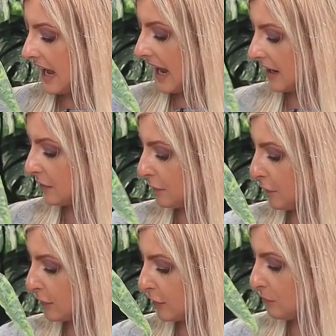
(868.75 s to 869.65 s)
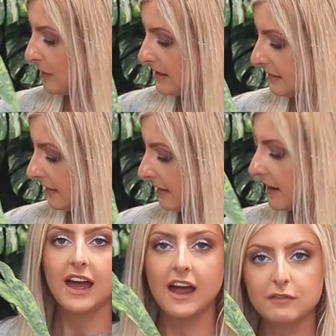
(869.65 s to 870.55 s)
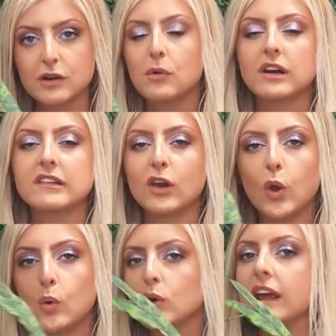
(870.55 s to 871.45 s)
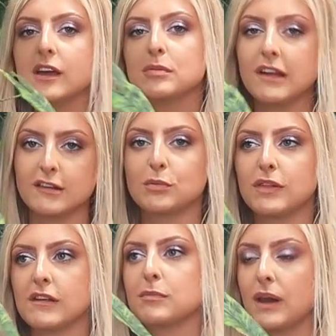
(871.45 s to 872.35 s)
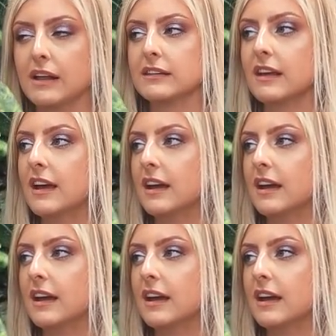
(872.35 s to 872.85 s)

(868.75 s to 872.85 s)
And for some reason, everyone is low-key obsessed with this plant.